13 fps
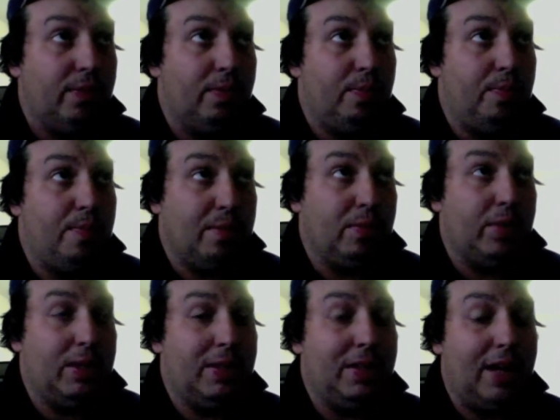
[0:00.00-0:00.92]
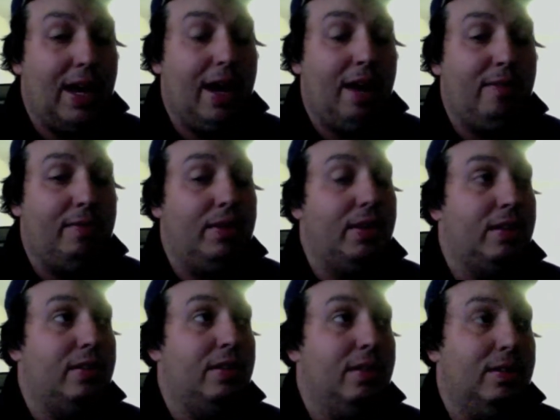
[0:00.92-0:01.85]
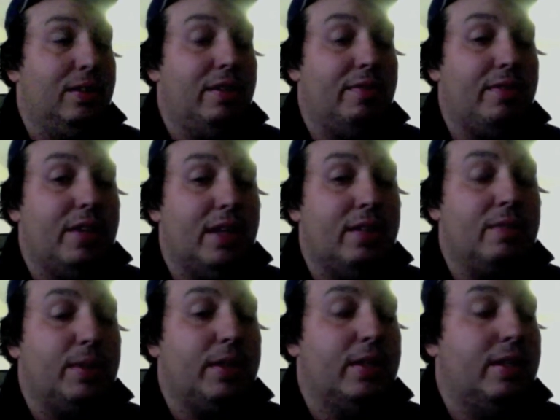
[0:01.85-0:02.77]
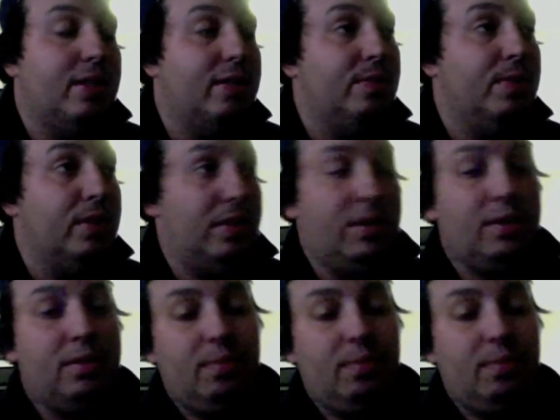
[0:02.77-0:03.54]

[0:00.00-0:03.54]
memory that I have very clearly of Yates McKee, and it's really